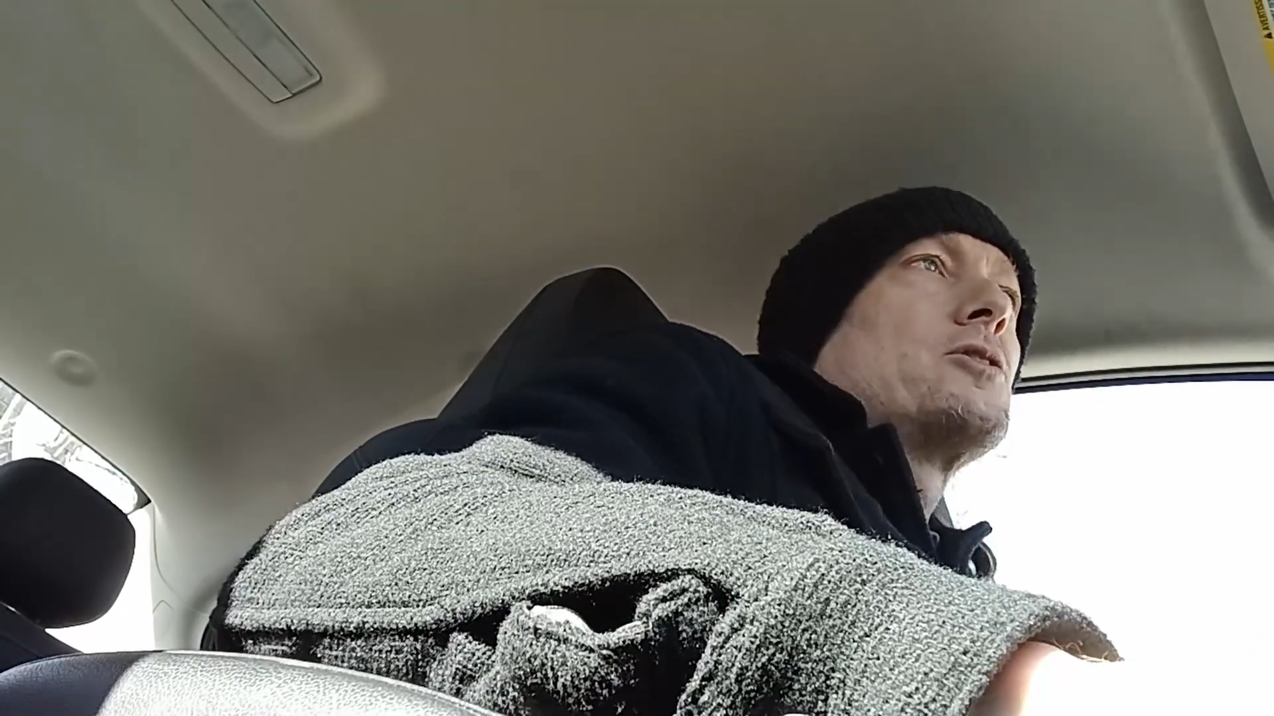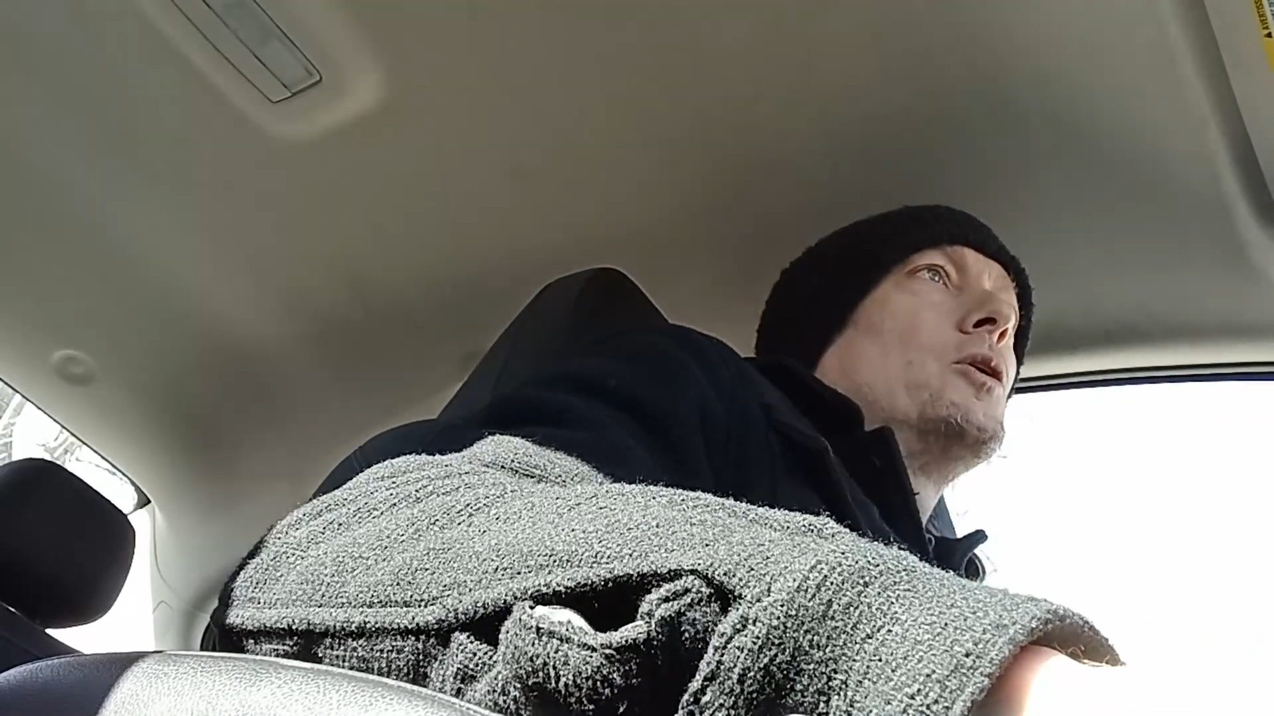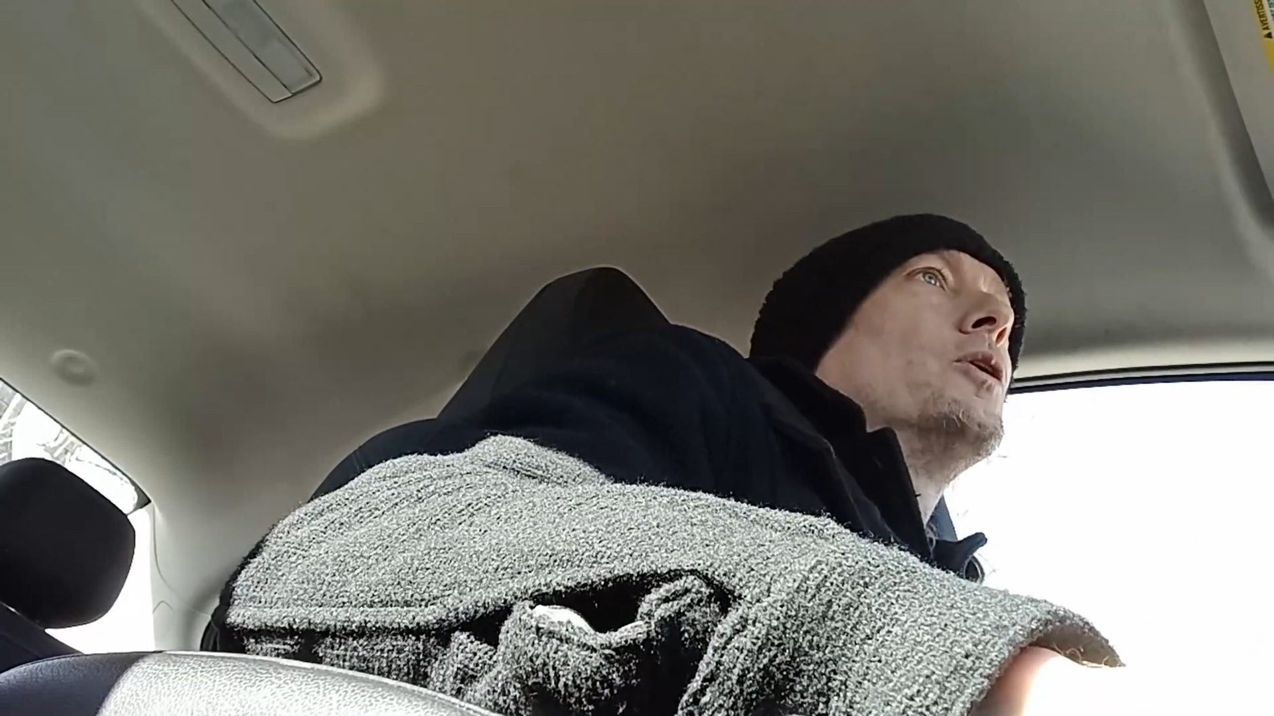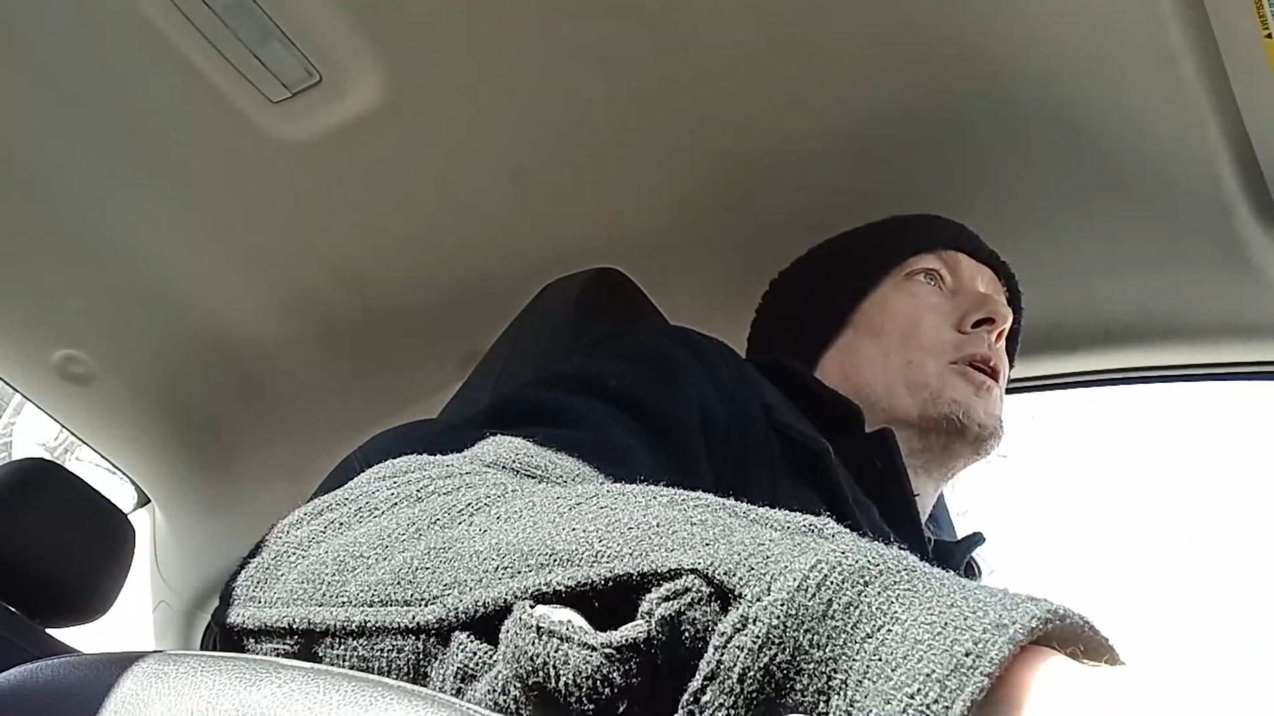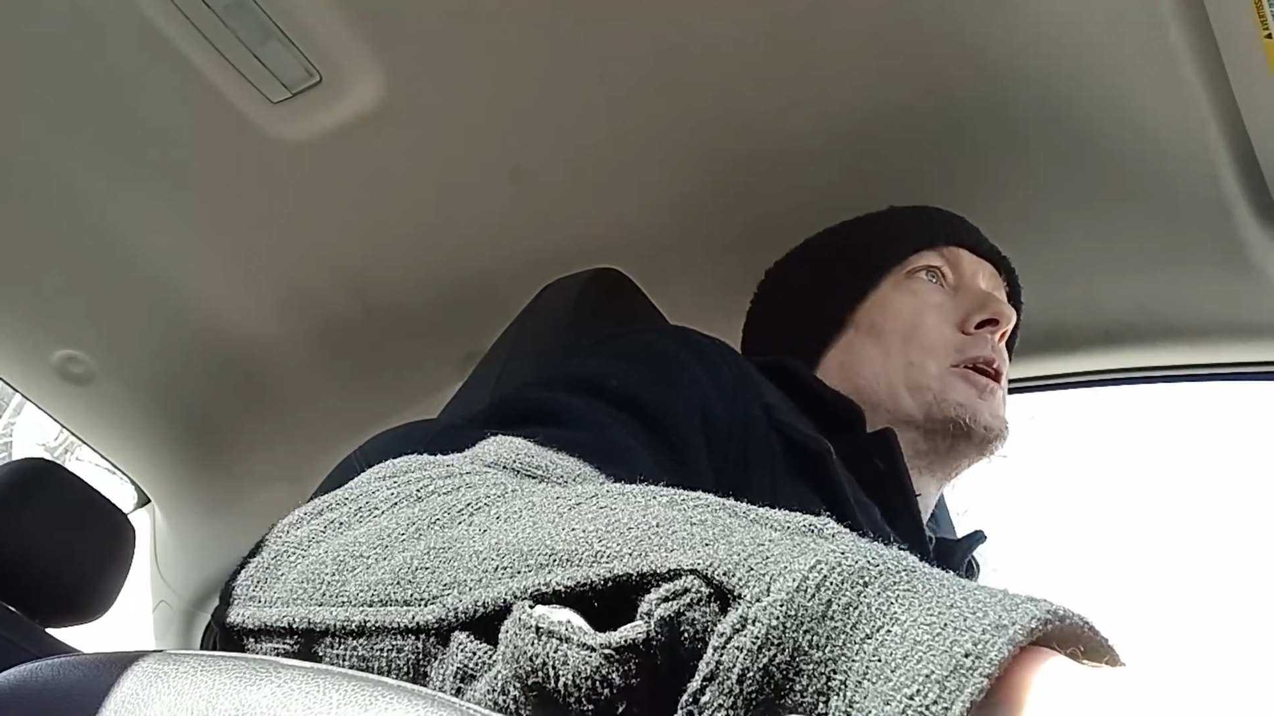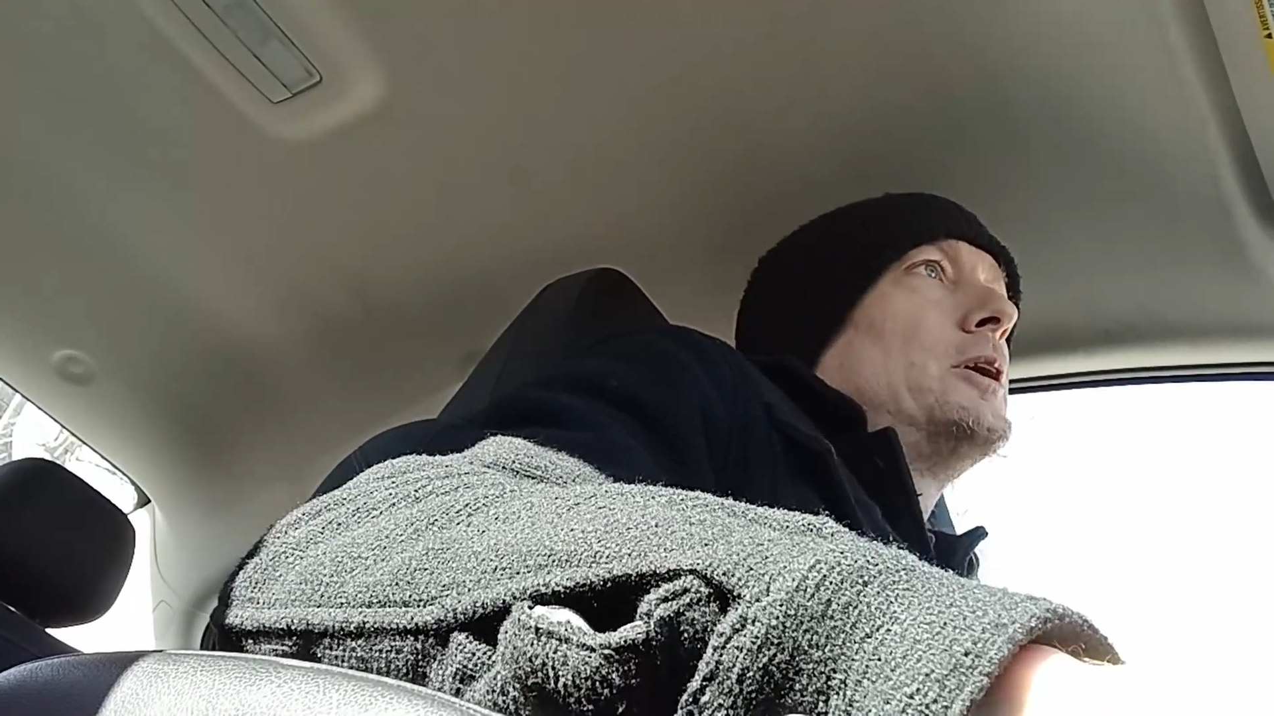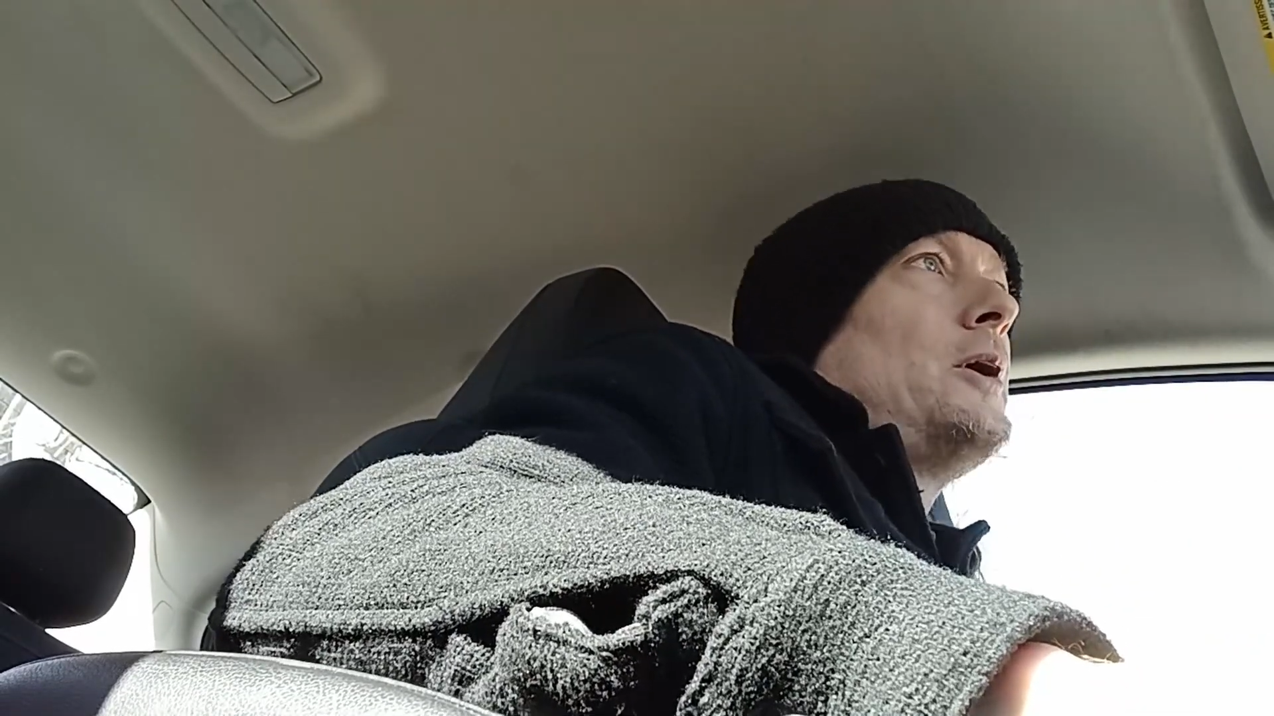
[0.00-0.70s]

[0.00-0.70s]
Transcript: or